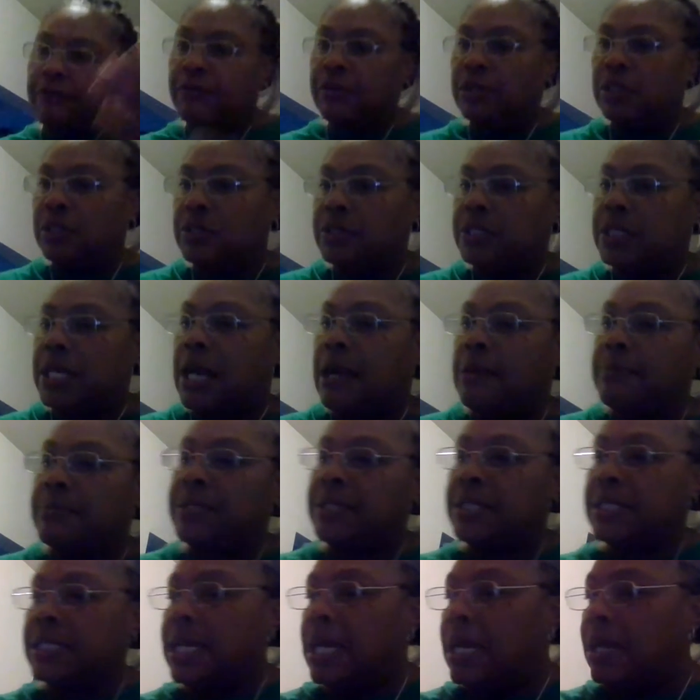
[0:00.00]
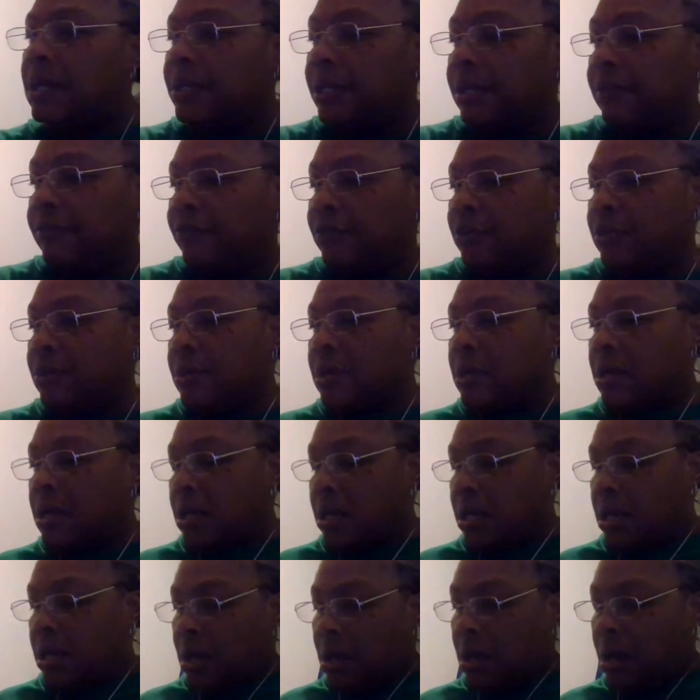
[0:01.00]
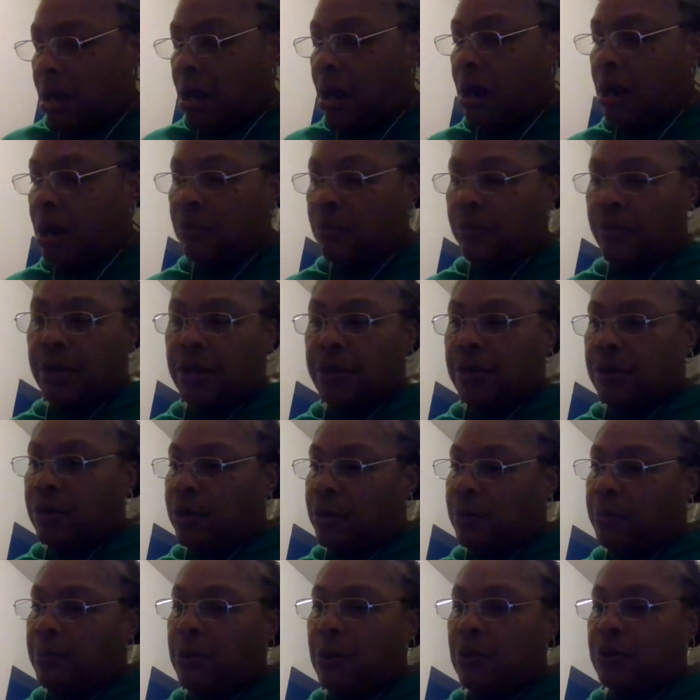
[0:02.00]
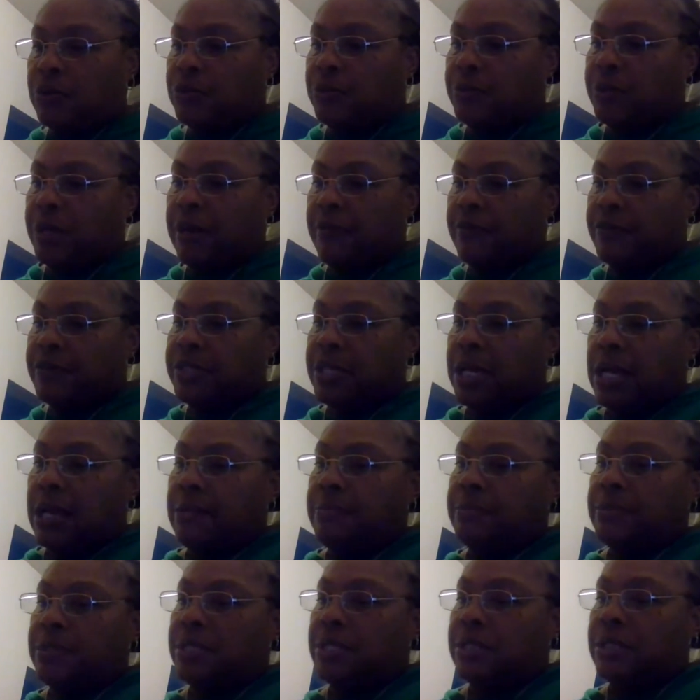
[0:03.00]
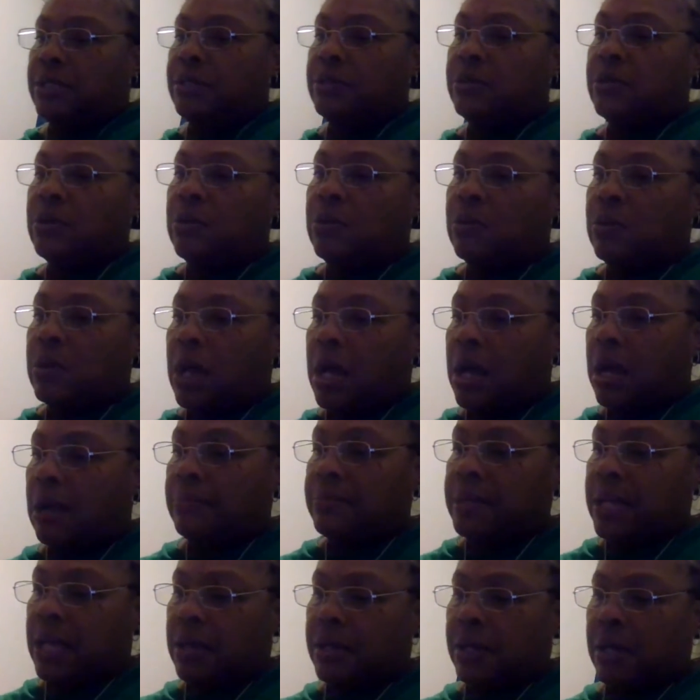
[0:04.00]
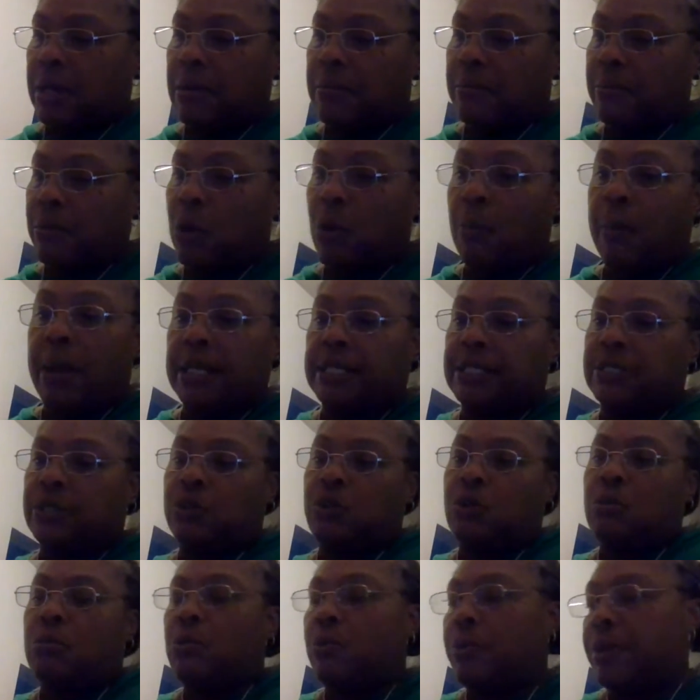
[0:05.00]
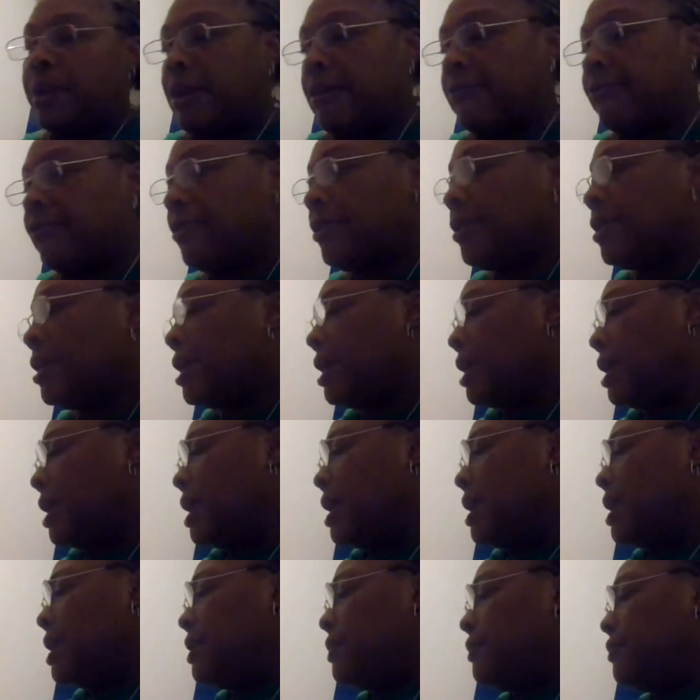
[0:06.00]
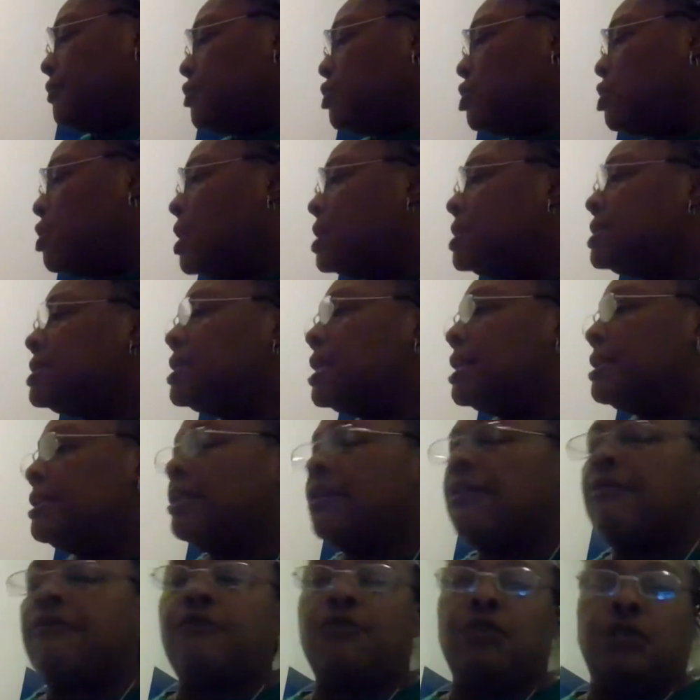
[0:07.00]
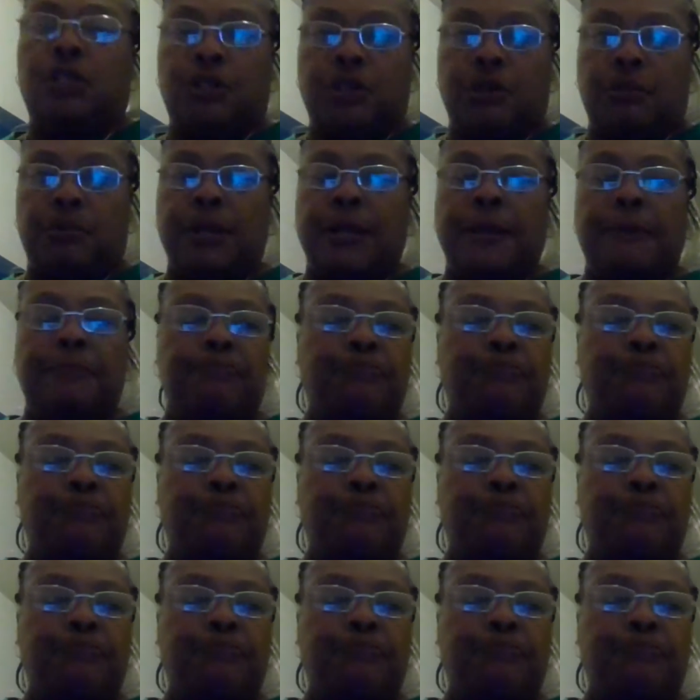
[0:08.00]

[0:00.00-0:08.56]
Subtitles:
a little time to sit down, give your heart rate or your pulse, whatever, time to, you know, calm down and come go back to normal, whatever. So I sat there for a little bit.